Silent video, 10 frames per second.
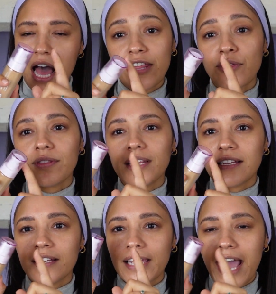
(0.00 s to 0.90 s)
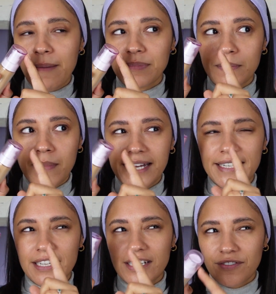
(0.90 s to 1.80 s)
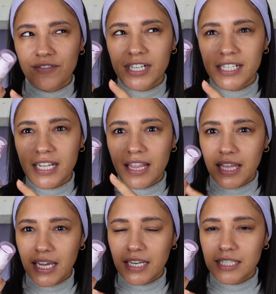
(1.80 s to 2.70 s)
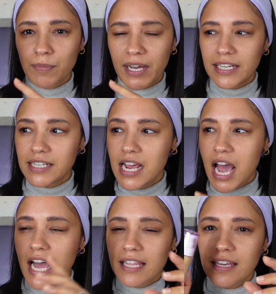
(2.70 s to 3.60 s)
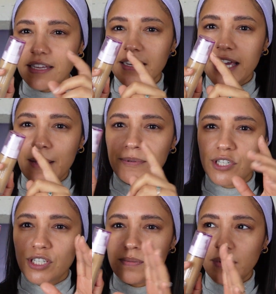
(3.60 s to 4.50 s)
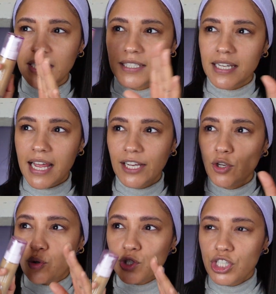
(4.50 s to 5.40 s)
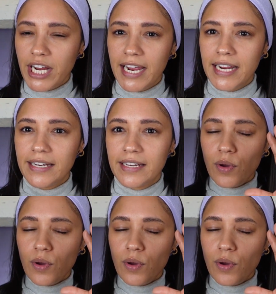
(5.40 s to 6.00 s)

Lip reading: I thought that the caps meant different things, but I think the caps just mean like your shade,